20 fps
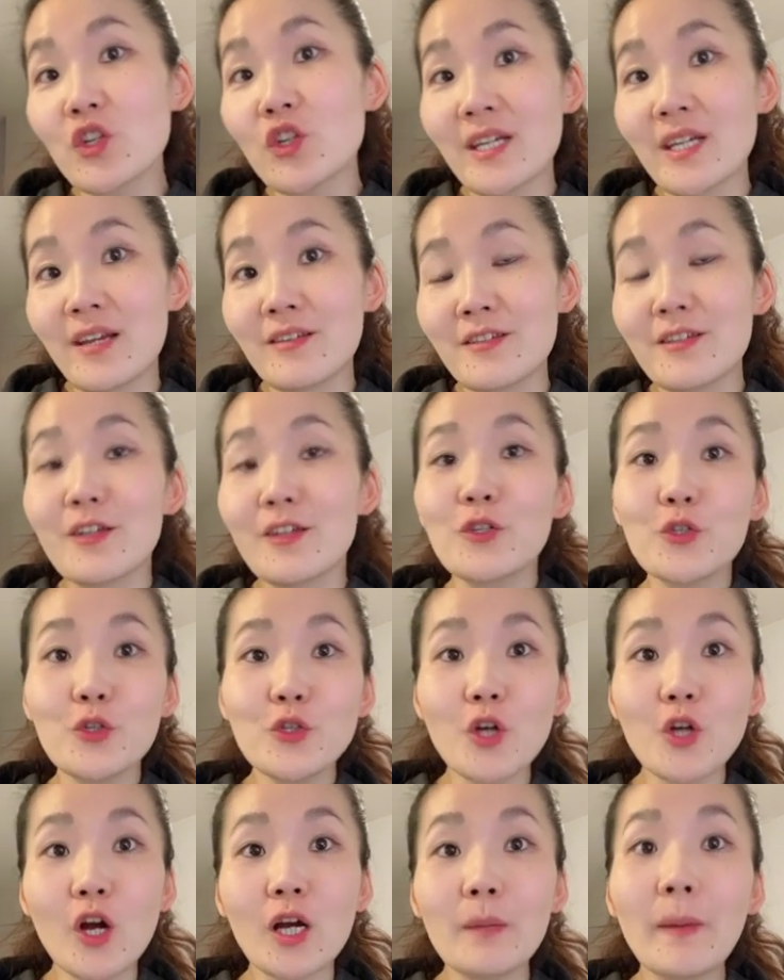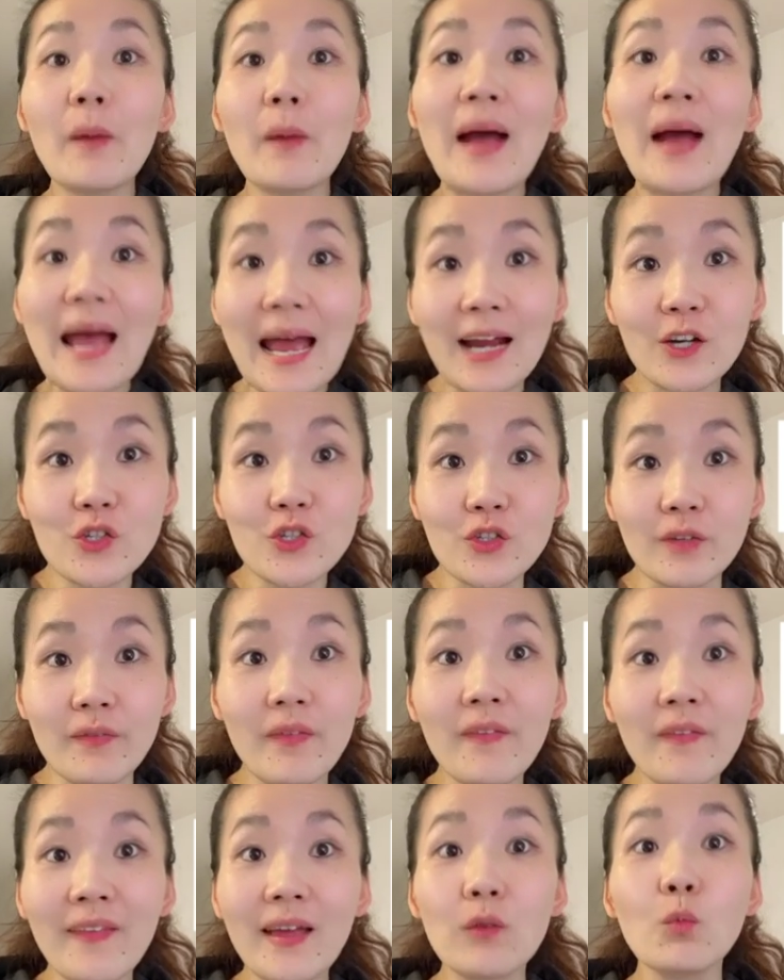tense to talk about action
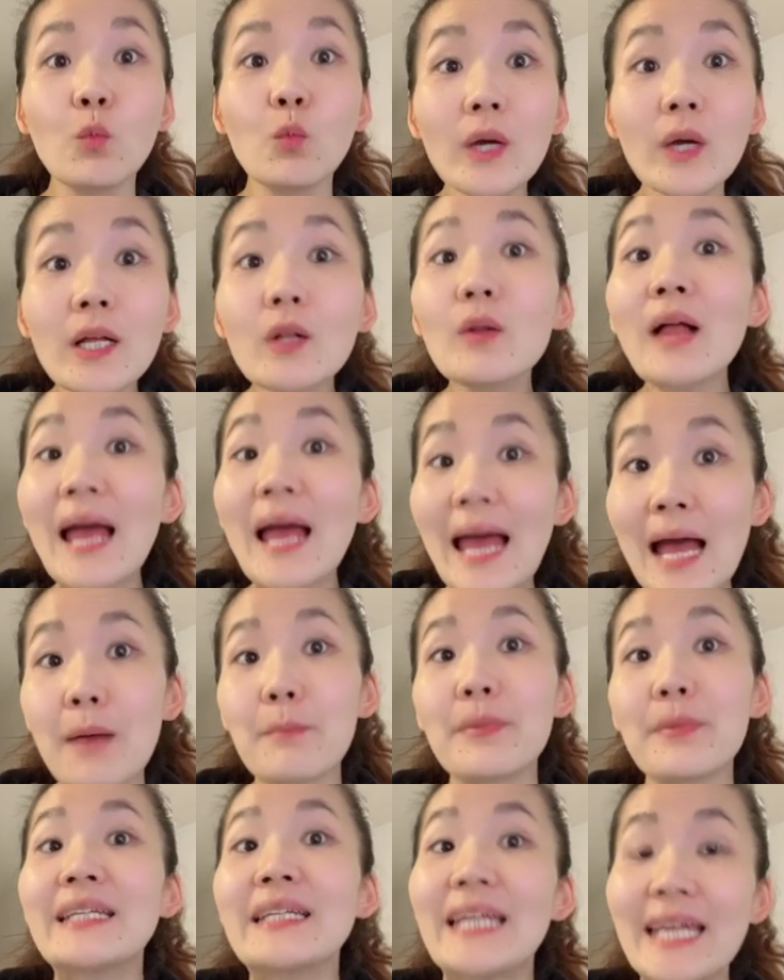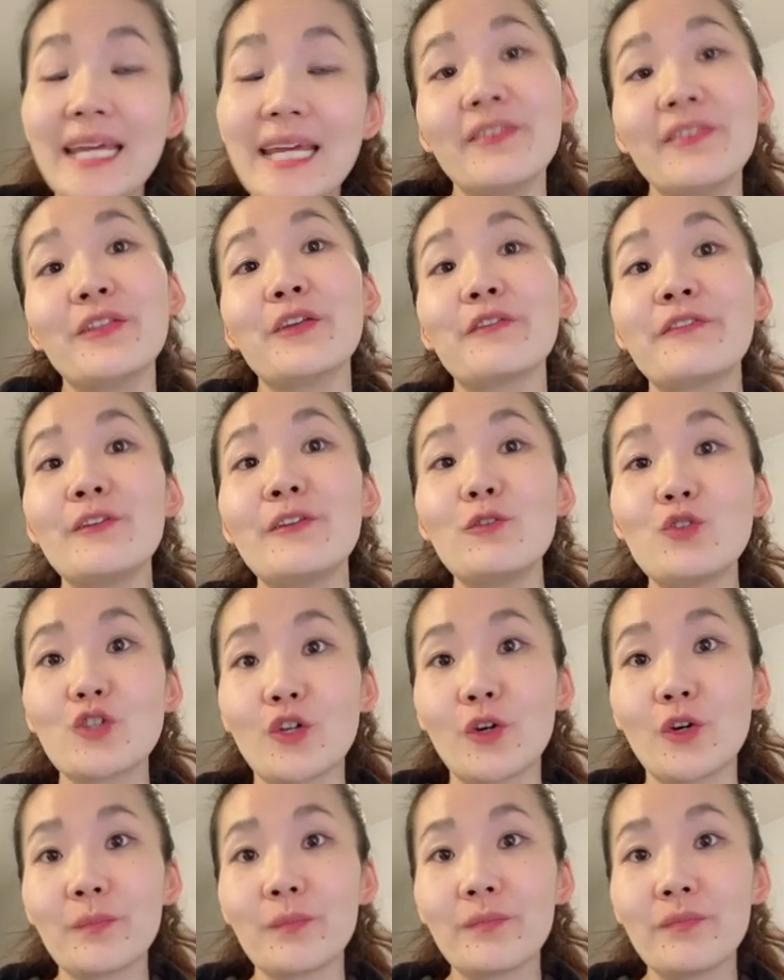that will happen in the future.
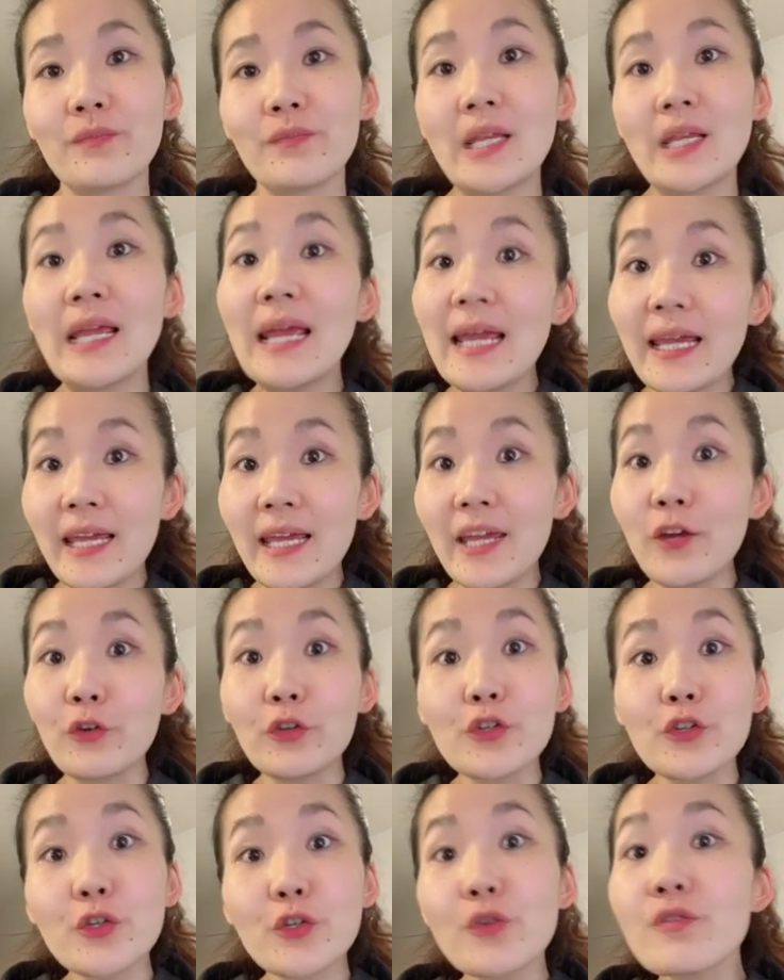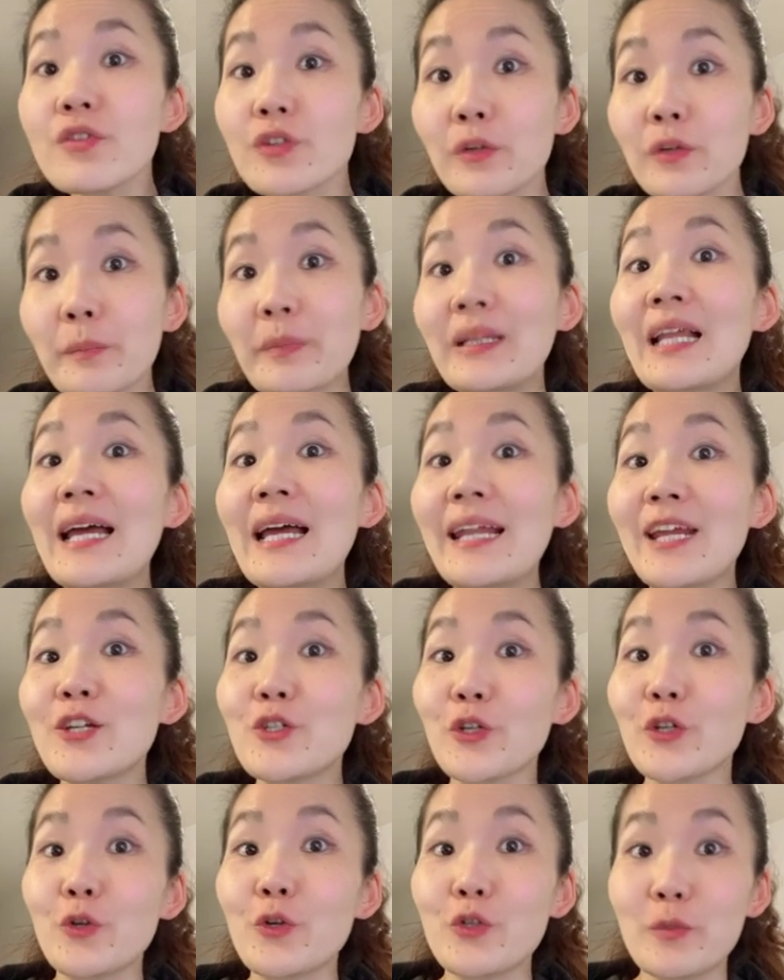Here, the students are planning to
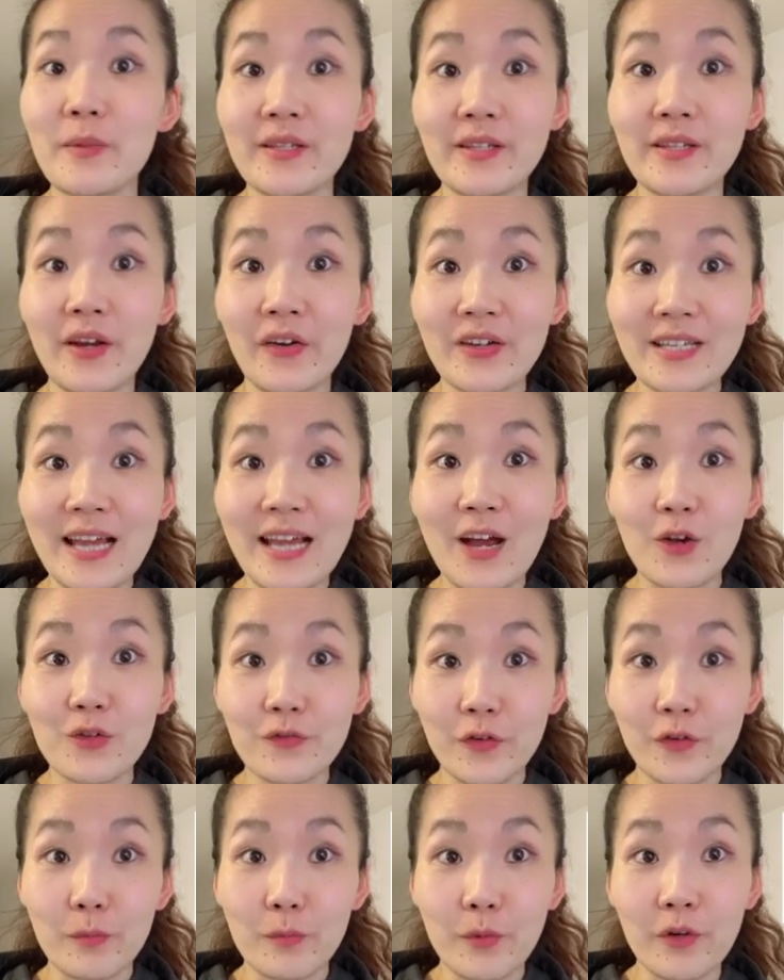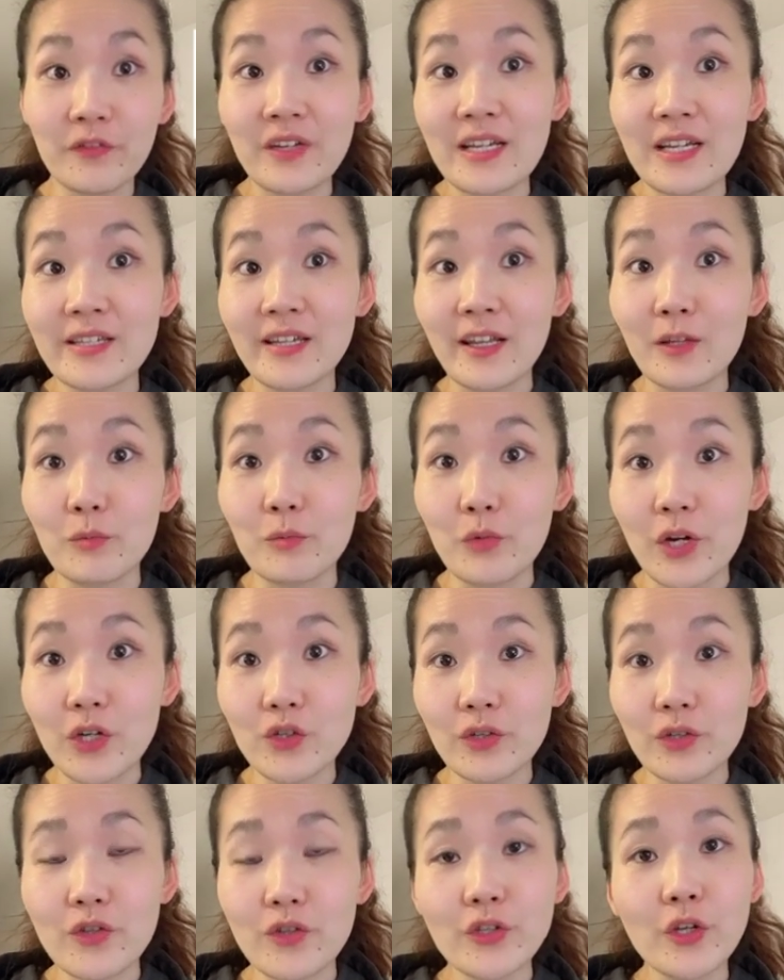go to Miss Sarah's house for a birthday
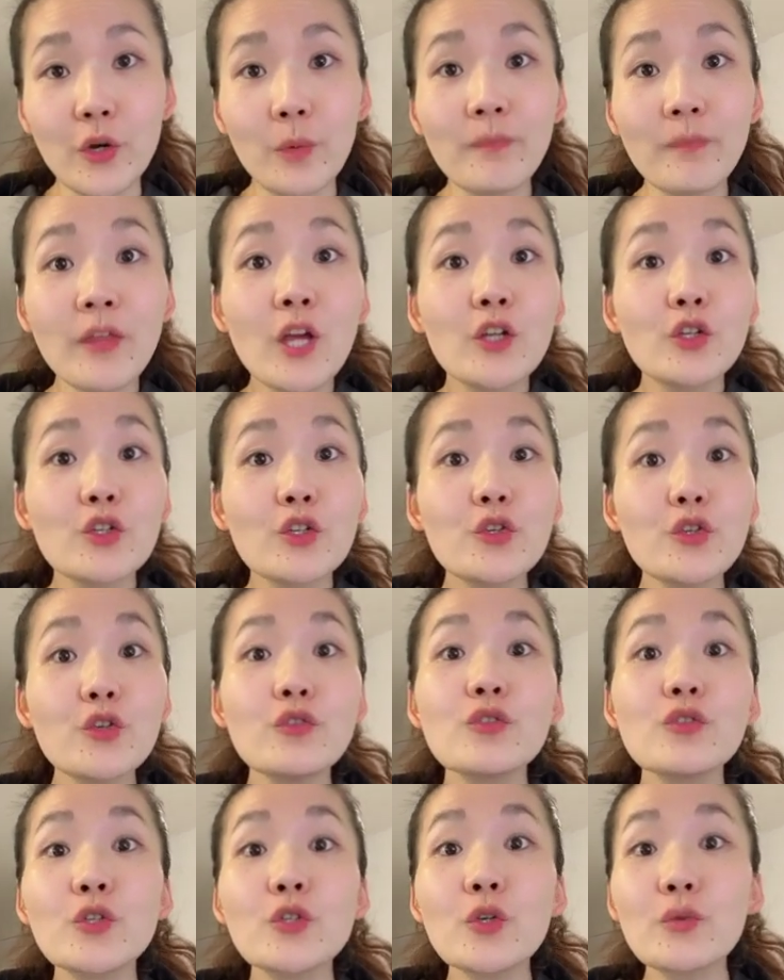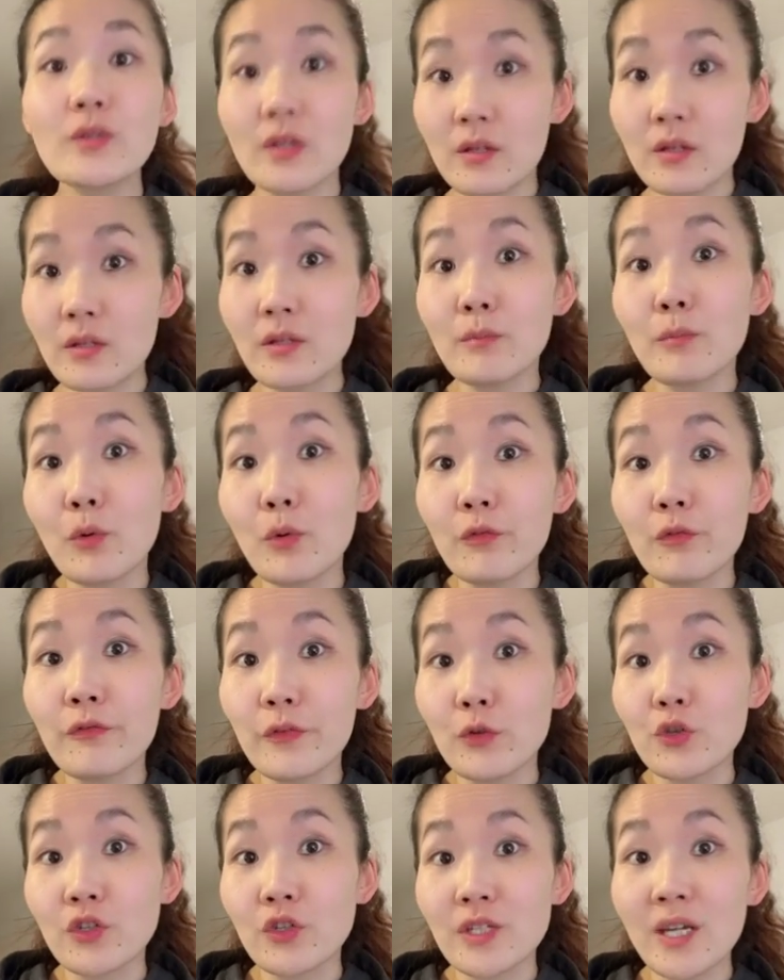celebration, so the students use simple
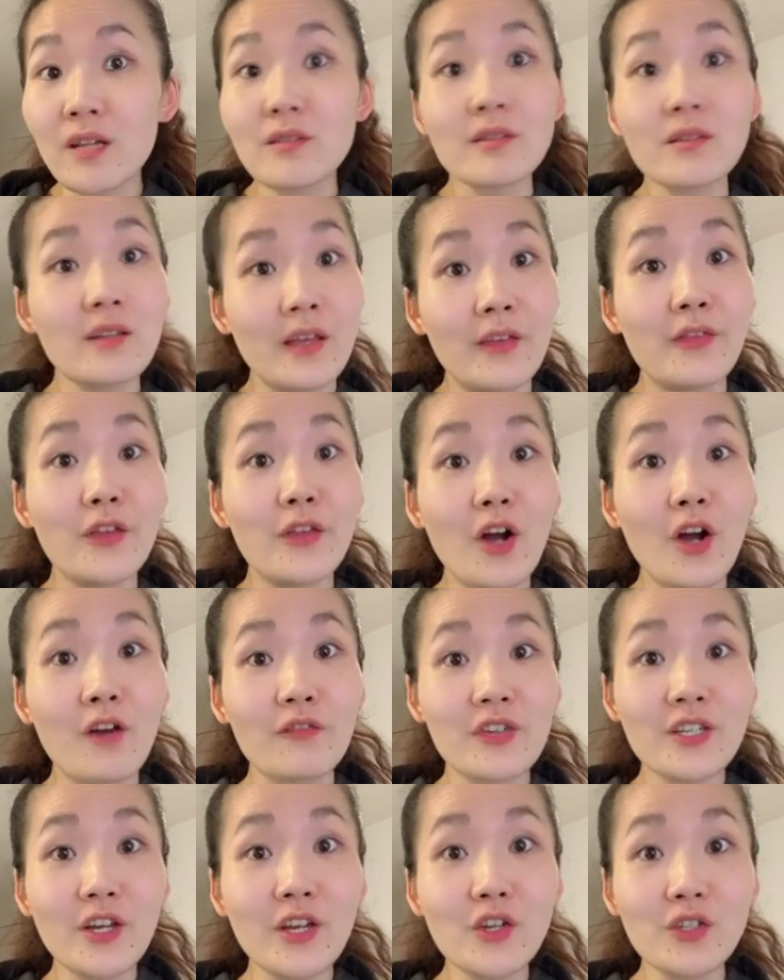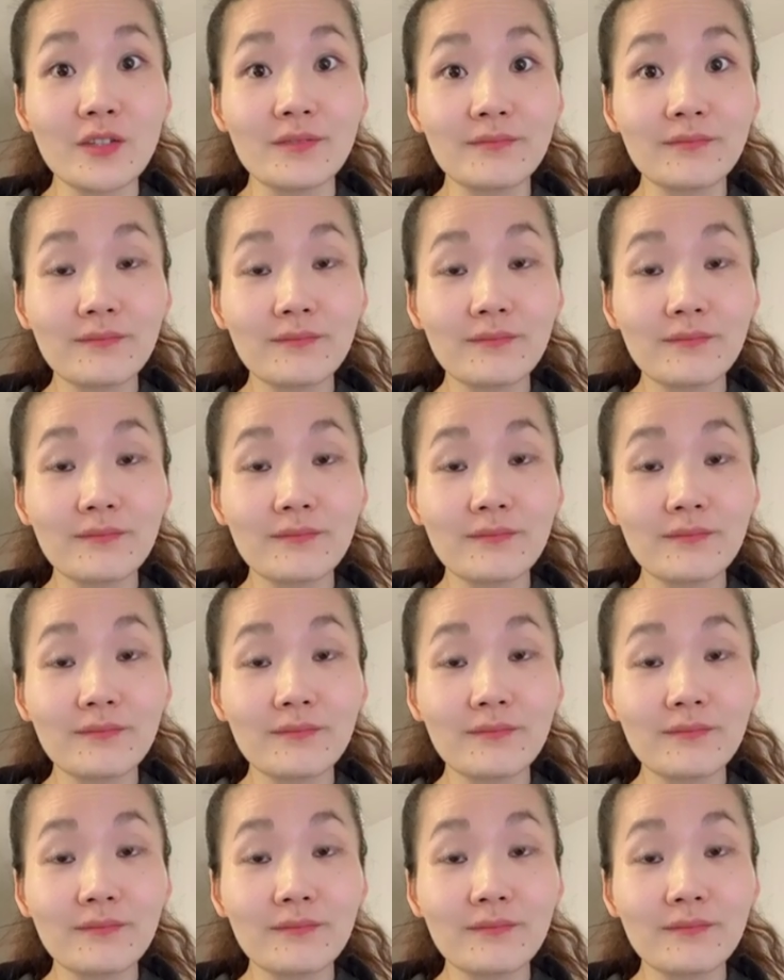future tense in the conversation.